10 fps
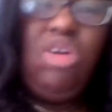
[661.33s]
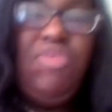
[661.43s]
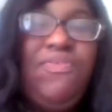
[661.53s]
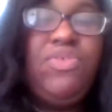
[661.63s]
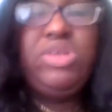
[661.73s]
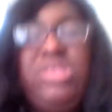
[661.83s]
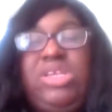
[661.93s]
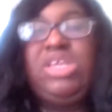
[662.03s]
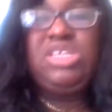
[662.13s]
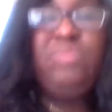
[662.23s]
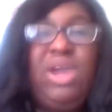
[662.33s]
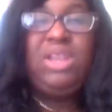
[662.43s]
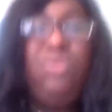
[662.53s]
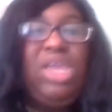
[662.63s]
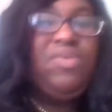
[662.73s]
12 or 14-inch
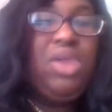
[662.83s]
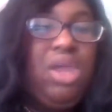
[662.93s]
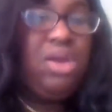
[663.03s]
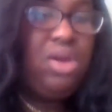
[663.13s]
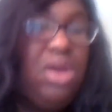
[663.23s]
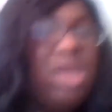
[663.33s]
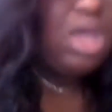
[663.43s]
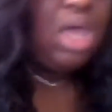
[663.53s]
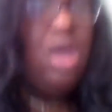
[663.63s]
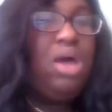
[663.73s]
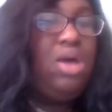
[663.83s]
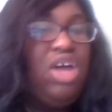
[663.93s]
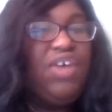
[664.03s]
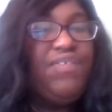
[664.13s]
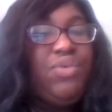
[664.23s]
body wave hair,
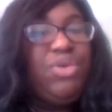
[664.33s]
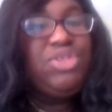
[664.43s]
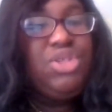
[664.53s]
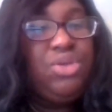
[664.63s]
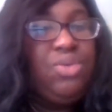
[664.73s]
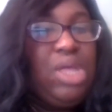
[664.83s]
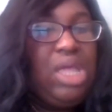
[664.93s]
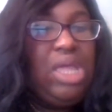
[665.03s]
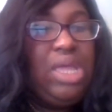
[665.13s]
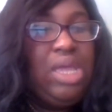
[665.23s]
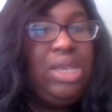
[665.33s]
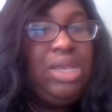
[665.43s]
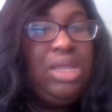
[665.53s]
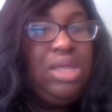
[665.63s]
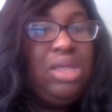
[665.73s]
frontal,
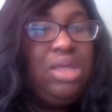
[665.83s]
and